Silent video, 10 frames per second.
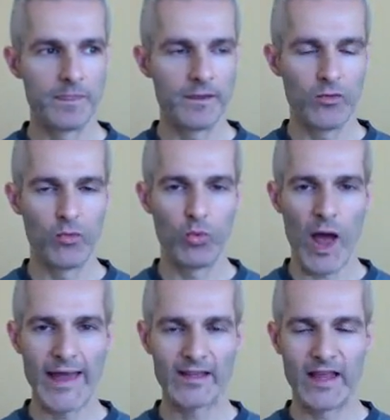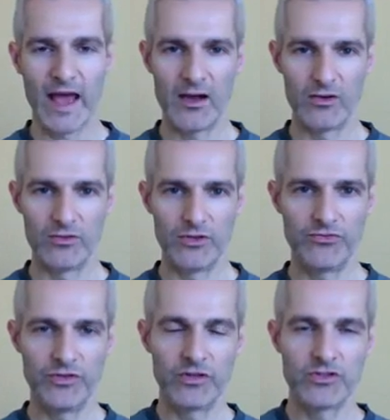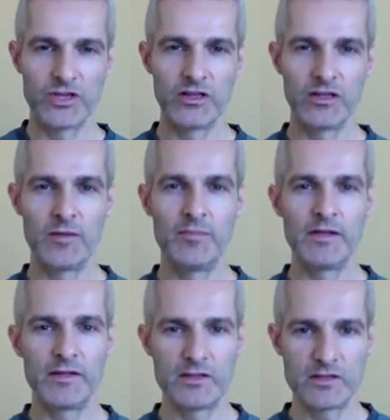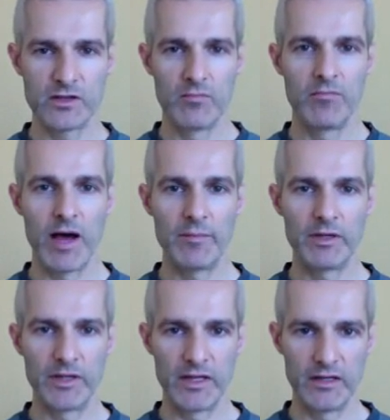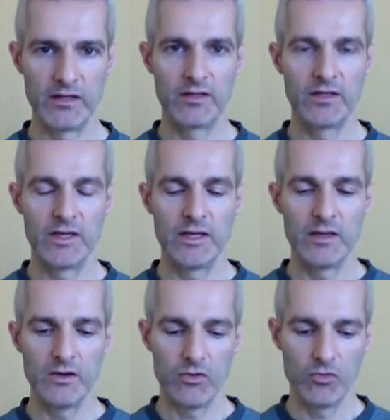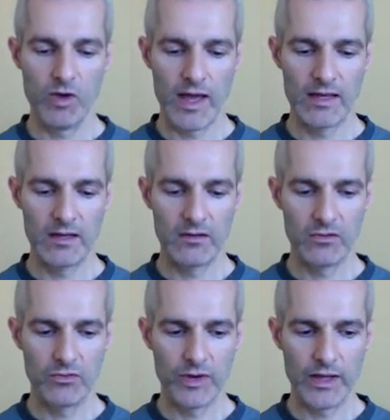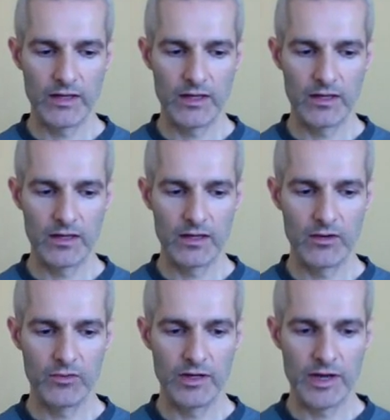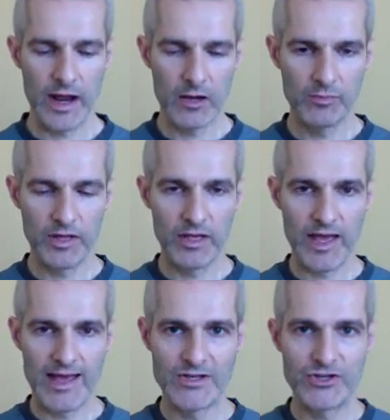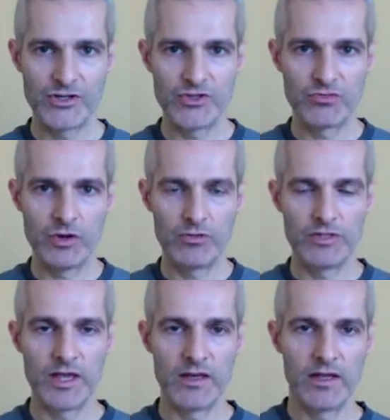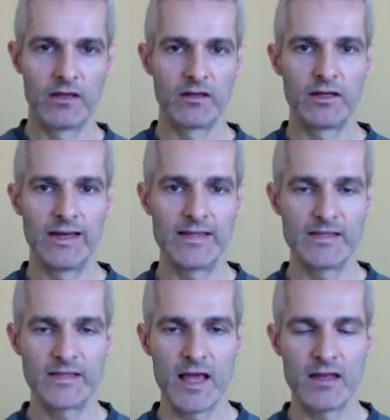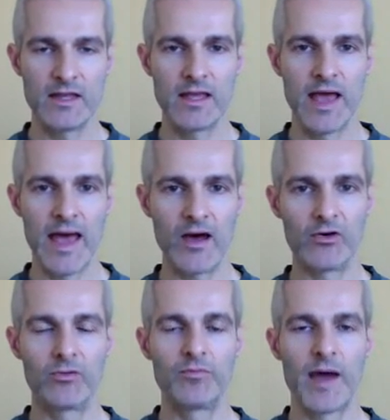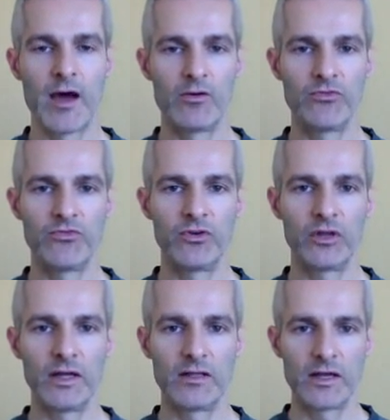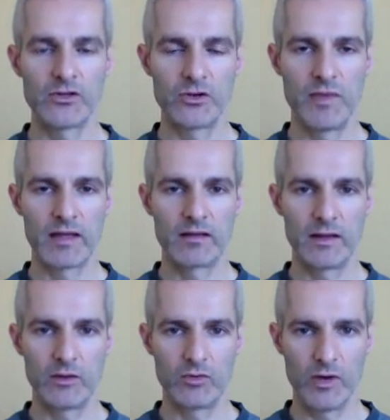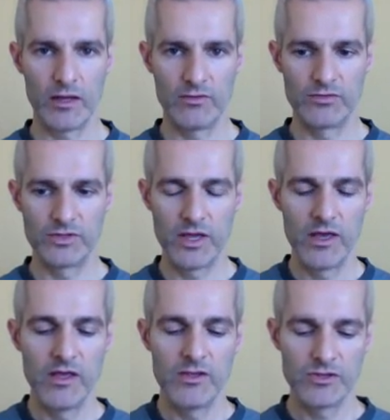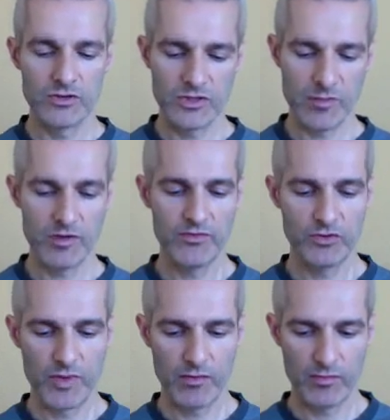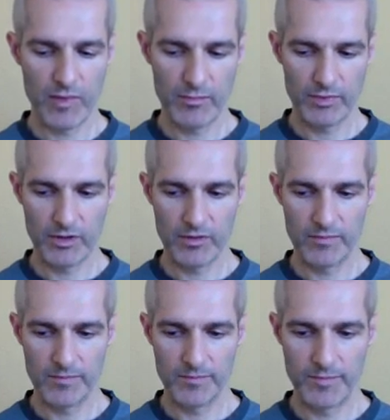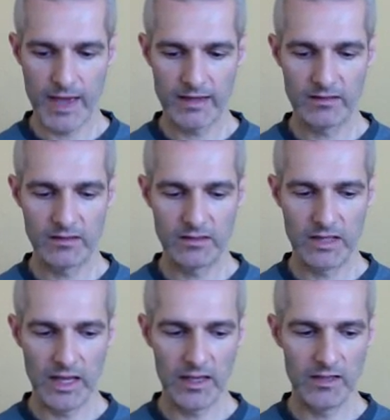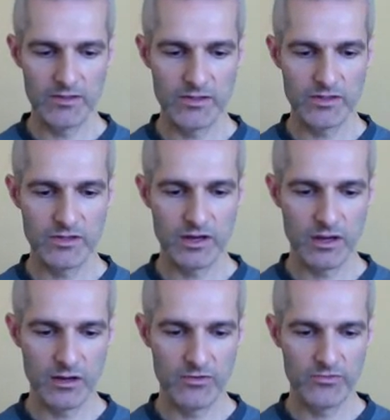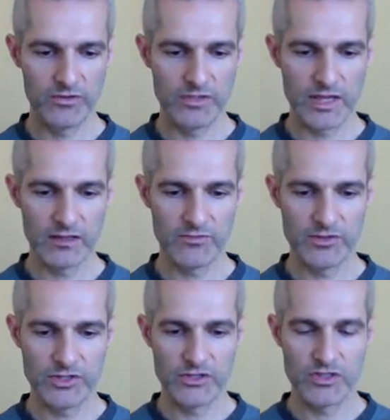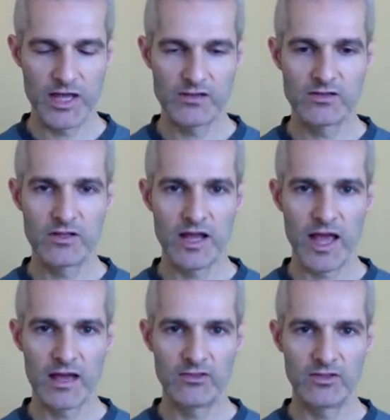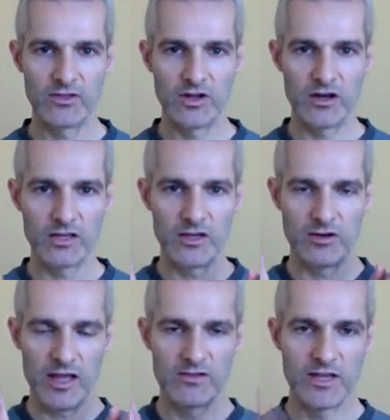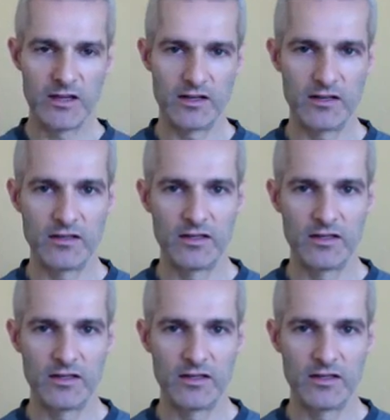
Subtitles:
whacked out. You feel a bit discombobulated. When an airplane engine is rotating, it's sending out powerful electromagnetic waves. So some of you may remember back in the days of television sets that had the dog ear antenna,